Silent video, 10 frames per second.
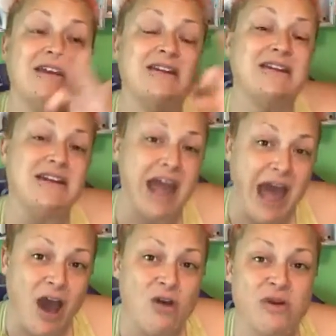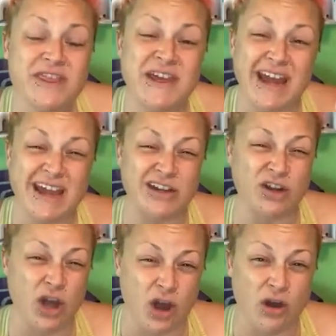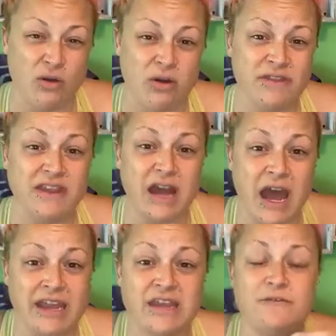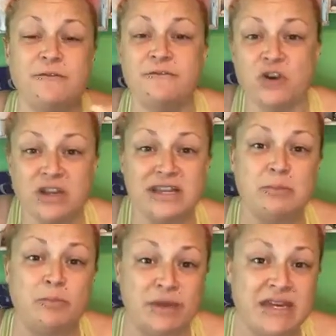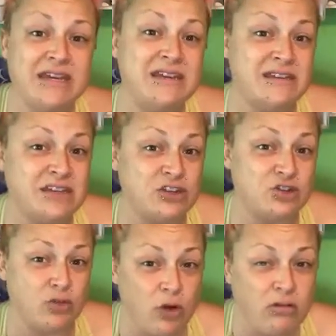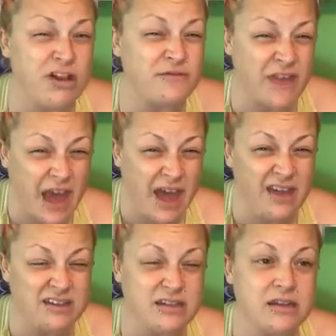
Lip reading: Now that I know that I can fully be in control of that,